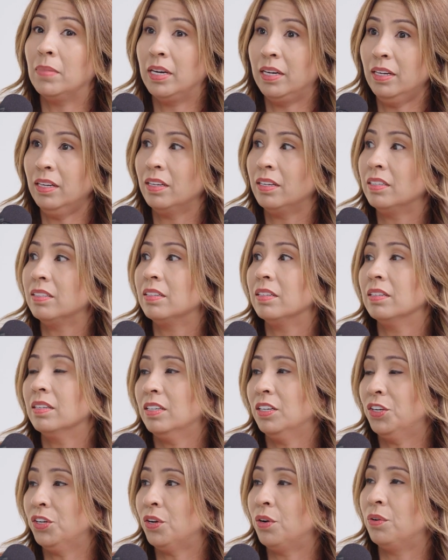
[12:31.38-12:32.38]
money,
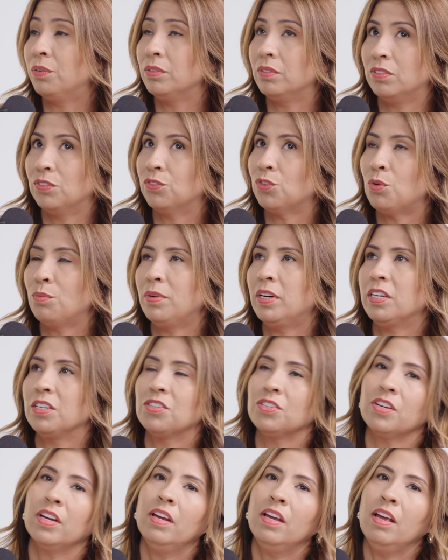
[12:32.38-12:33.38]
you know, so
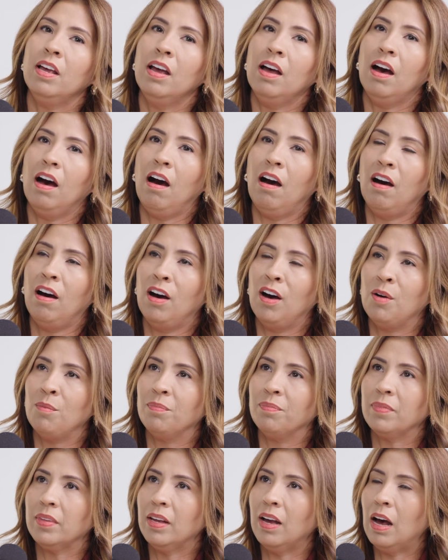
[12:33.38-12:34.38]
much.
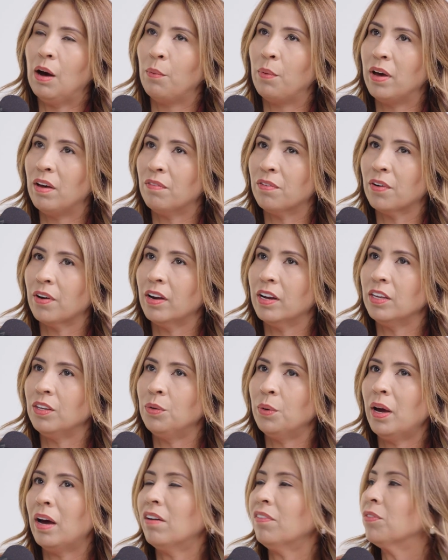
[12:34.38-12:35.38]
However,
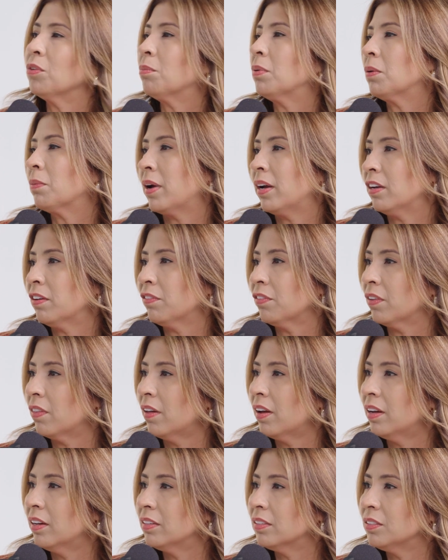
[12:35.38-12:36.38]
you have to be ready for
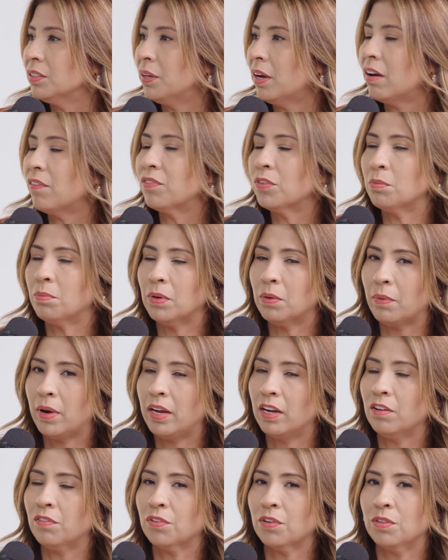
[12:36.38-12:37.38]
that. You have to be
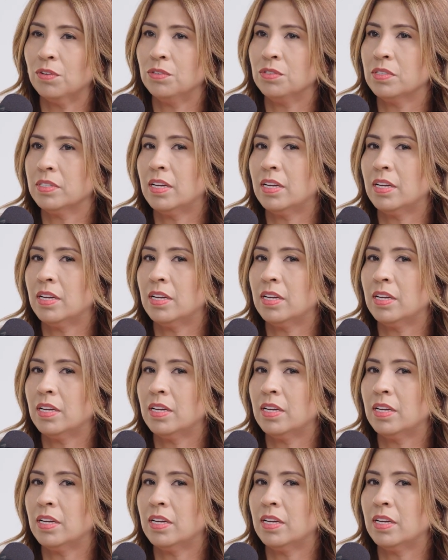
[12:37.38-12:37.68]
ready for those